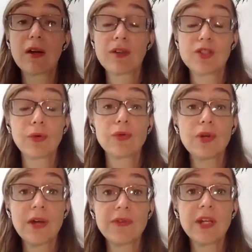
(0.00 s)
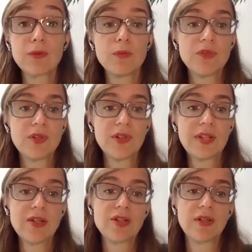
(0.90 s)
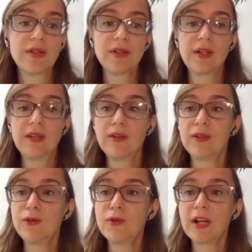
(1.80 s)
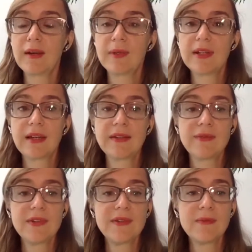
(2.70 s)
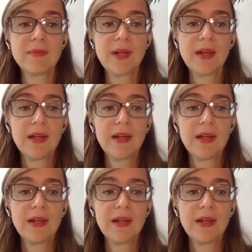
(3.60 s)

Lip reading: geographic representation in the new climate activism.